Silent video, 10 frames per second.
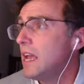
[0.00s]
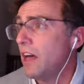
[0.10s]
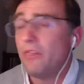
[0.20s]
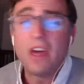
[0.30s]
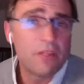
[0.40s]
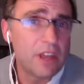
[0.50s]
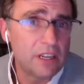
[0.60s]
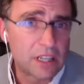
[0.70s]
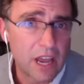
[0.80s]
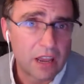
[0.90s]
And then they
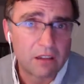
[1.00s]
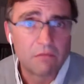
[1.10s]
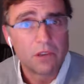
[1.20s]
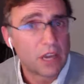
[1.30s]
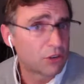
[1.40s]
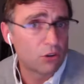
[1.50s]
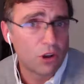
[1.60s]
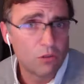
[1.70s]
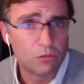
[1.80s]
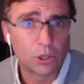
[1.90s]
say yes or
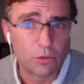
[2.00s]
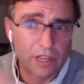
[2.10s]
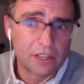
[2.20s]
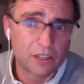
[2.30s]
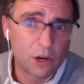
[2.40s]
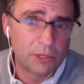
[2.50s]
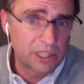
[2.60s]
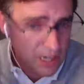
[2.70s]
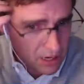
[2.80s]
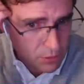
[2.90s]
no. So this
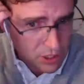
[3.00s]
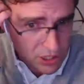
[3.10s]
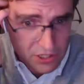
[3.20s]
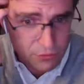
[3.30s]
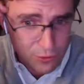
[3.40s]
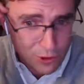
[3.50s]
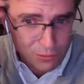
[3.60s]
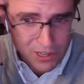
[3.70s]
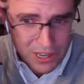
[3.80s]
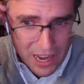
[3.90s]
committee, which is
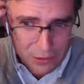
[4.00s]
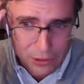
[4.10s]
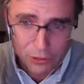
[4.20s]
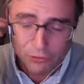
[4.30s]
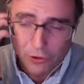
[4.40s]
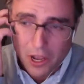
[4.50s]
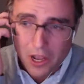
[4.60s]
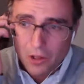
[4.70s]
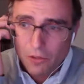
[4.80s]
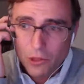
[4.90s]
formed out of
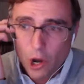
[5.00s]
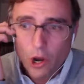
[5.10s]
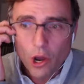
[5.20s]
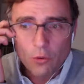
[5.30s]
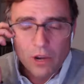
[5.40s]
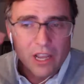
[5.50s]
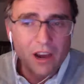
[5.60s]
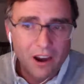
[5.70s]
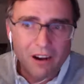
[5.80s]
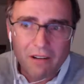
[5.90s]
not only
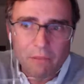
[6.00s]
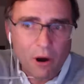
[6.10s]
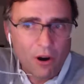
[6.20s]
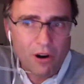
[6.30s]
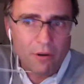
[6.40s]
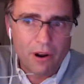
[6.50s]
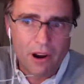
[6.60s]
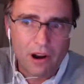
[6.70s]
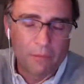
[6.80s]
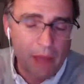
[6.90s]

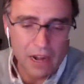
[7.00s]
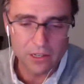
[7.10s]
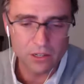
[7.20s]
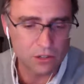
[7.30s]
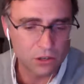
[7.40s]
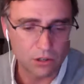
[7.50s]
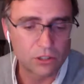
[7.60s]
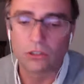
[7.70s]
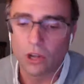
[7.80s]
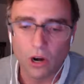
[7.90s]
our managers, so
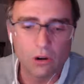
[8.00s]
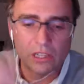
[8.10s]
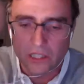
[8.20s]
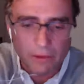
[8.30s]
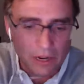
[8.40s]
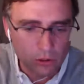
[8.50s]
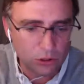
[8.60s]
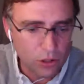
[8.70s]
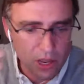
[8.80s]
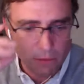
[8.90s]
it's not only Tim
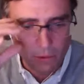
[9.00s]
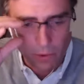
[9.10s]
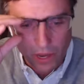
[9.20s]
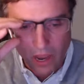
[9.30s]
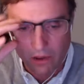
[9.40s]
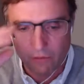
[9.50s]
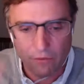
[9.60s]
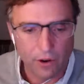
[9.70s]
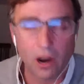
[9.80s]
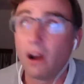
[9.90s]
Alonso there, but we have
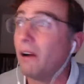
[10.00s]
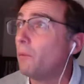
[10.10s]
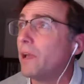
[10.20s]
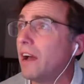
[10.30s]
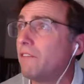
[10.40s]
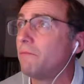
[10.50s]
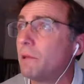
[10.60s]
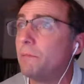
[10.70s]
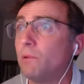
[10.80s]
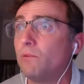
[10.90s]

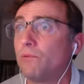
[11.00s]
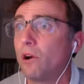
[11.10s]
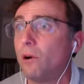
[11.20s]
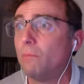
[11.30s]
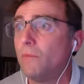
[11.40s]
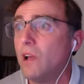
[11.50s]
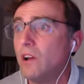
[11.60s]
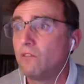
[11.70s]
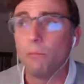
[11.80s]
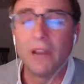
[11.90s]
people from
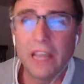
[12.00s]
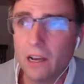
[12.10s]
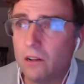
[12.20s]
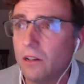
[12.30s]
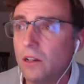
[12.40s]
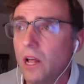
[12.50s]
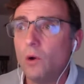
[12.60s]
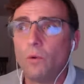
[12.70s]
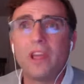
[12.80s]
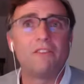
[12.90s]
legal,
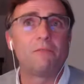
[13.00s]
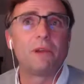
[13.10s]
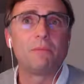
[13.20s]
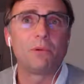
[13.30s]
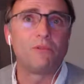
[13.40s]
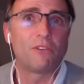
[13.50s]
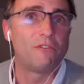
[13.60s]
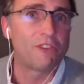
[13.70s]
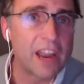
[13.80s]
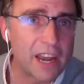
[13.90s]
we have people from
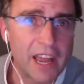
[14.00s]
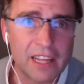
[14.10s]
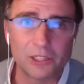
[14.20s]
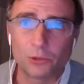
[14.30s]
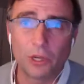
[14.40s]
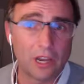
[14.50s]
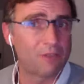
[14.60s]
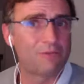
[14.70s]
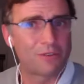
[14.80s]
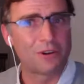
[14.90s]
finance, we
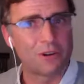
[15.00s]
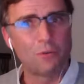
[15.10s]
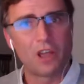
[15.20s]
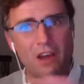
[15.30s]
have a